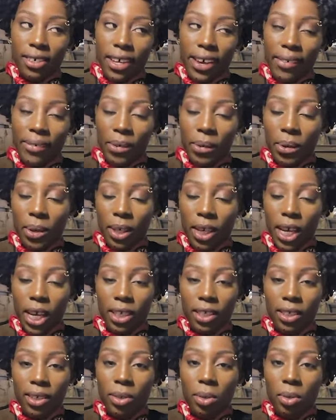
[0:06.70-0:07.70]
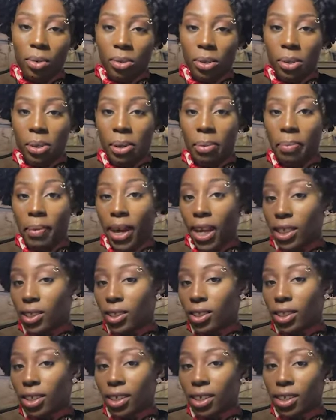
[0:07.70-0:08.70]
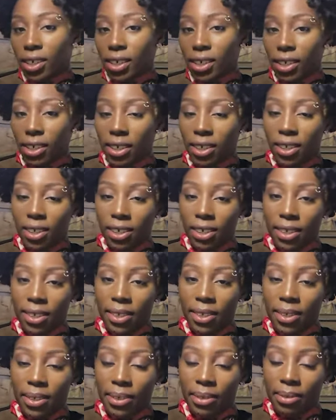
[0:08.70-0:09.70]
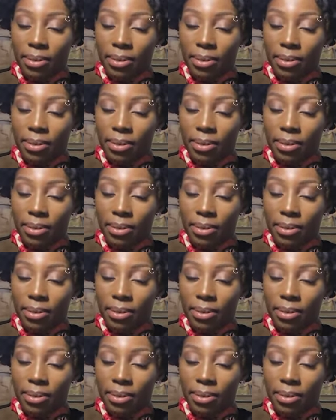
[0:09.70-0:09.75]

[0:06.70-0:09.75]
Everyone kind of calls me Magic because